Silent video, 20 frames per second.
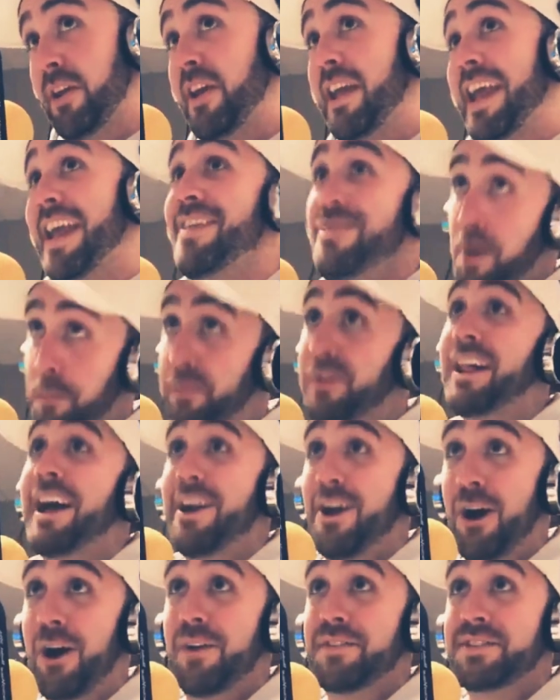in the
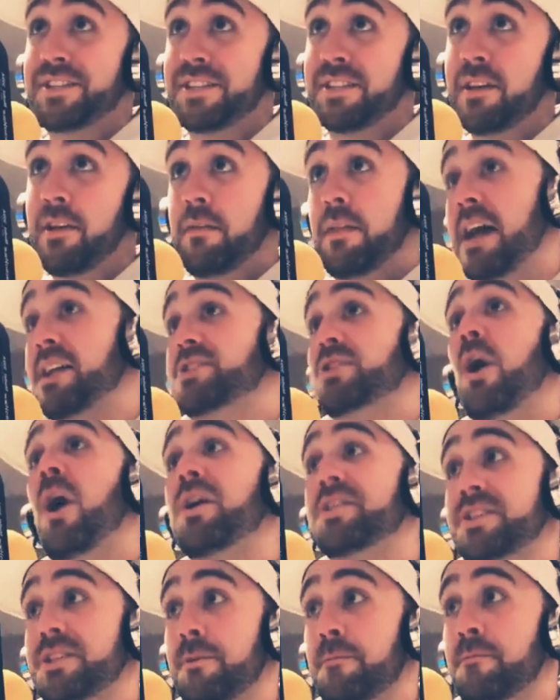playoffs. That's
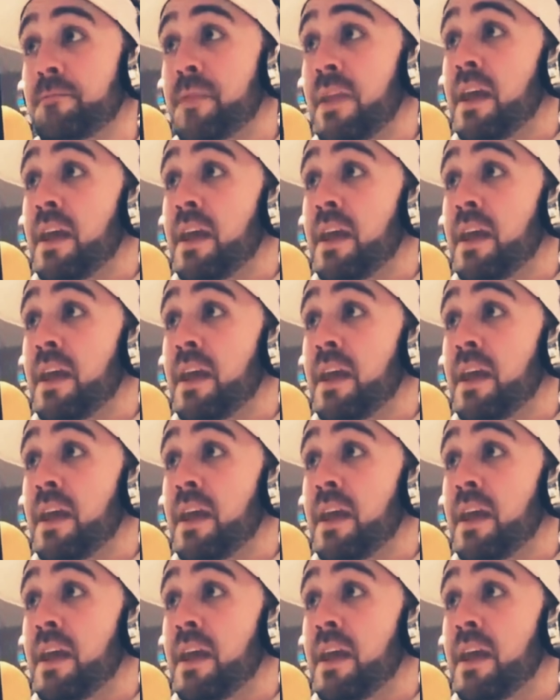awesome.